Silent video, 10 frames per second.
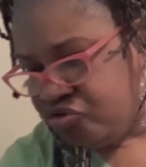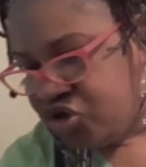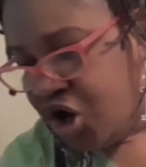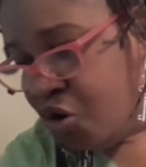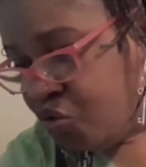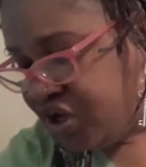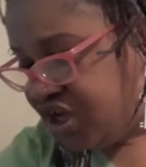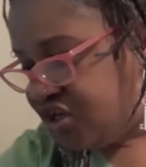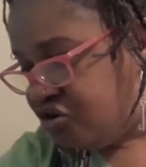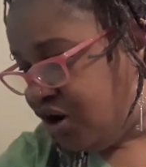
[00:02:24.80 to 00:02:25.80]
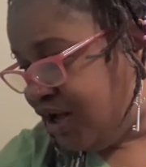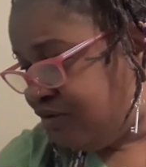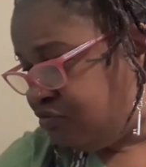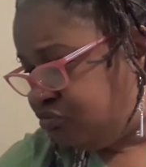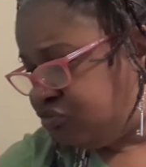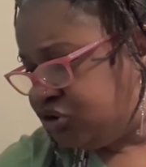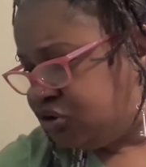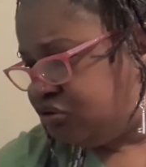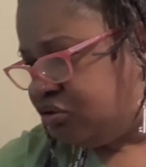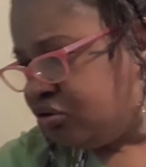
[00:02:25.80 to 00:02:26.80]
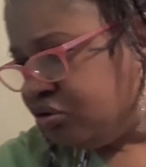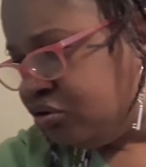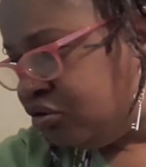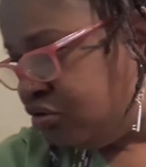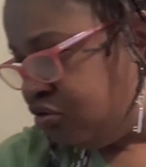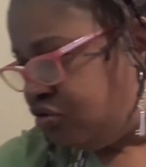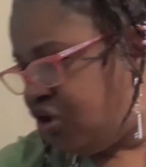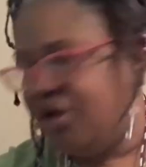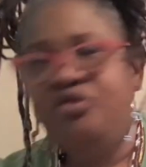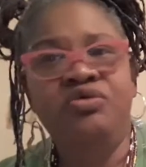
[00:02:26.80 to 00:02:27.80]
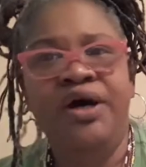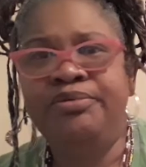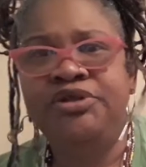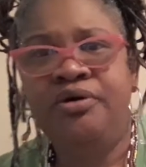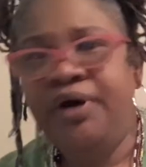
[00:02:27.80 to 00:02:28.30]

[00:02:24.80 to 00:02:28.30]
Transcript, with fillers: Go in your house. I knew that was gonna